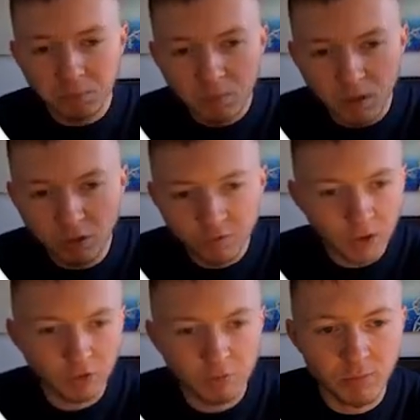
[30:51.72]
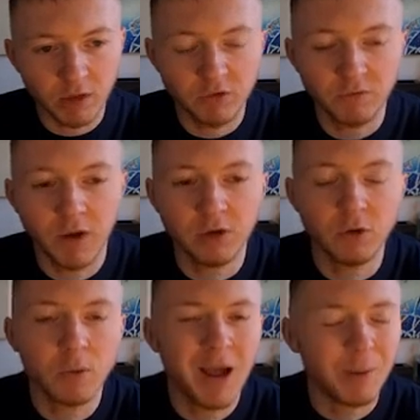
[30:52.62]
you found some massive value.
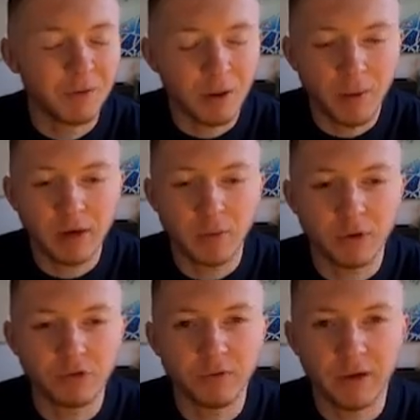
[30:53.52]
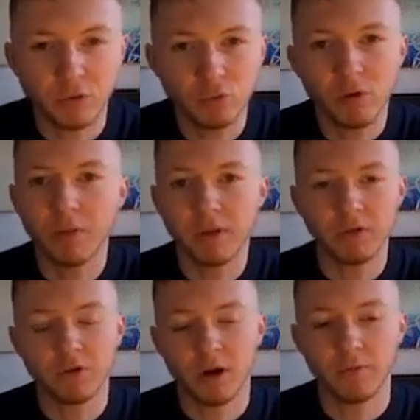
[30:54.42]
Without any question about it, you run these
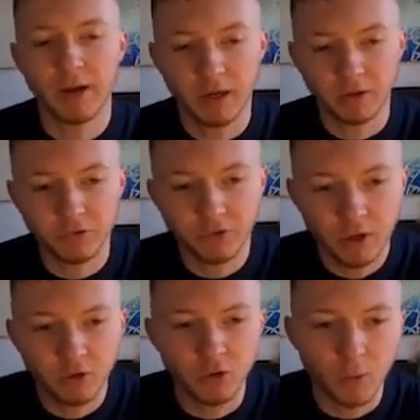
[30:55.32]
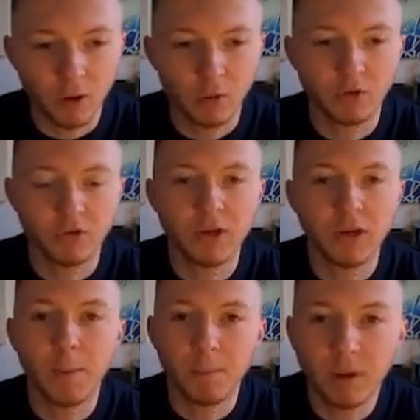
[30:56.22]
style of ads, you are going to see a
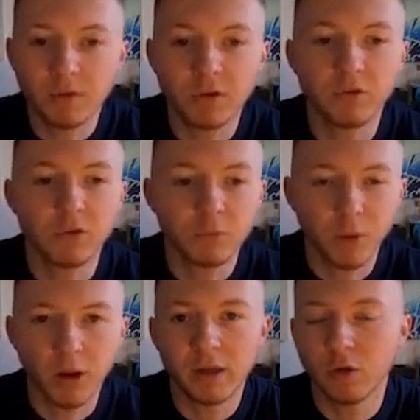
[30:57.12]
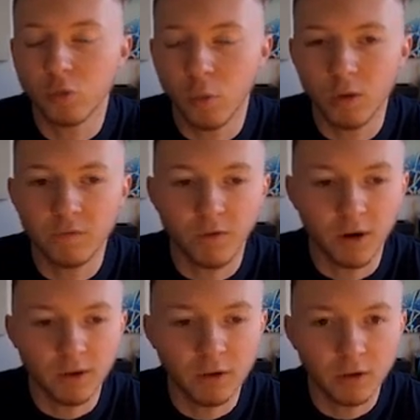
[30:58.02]
massive spike in
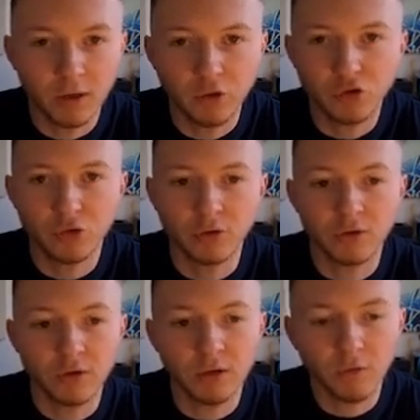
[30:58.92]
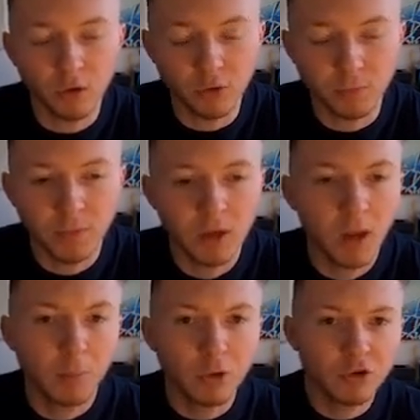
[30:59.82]
qualified insurance lead volume.
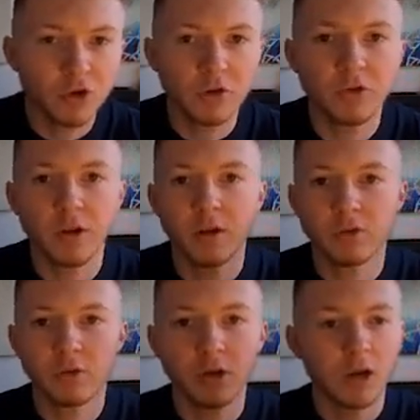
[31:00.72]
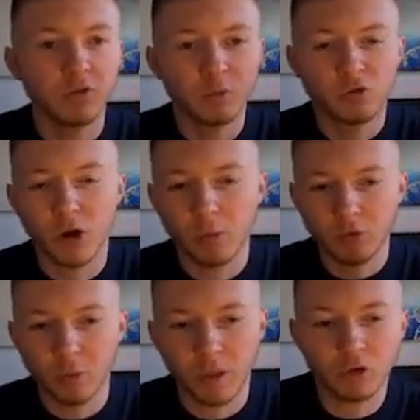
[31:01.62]
Appreciate it. Like, subscribe, do all
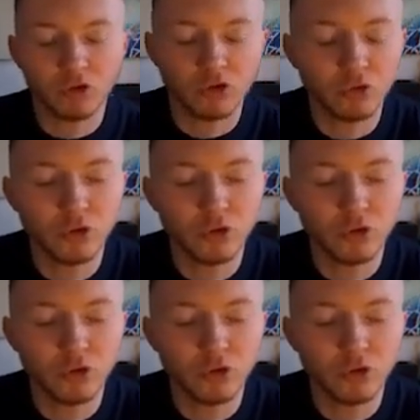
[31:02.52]
that good YouTube